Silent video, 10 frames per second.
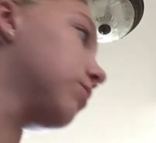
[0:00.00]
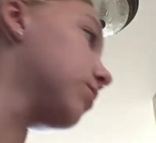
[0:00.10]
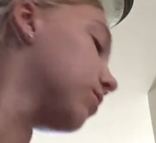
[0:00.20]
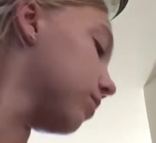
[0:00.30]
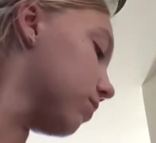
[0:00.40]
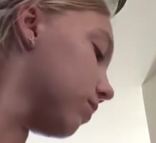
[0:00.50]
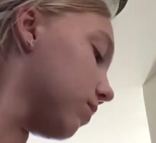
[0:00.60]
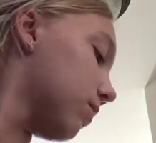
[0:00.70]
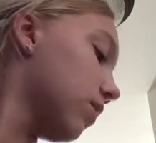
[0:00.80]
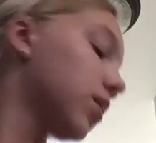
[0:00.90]
bowl.
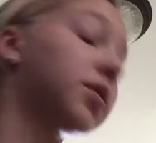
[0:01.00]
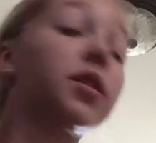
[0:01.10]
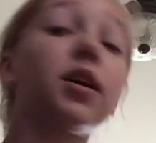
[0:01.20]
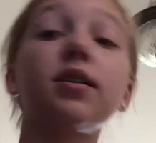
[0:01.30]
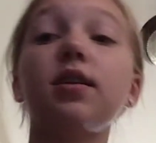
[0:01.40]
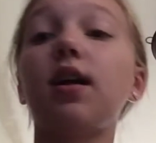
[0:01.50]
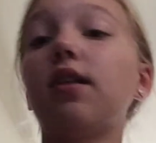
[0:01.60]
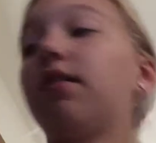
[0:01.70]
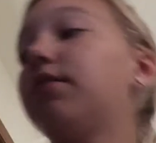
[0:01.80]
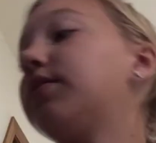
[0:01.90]
There's a lot
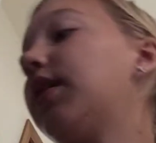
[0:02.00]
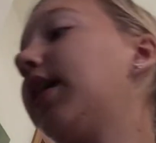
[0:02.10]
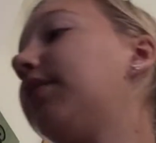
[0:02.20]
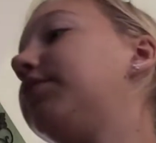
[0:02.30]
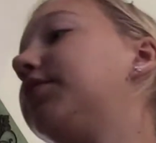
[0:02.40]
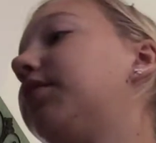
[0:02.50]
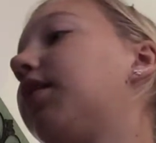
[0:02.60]
of those. I have two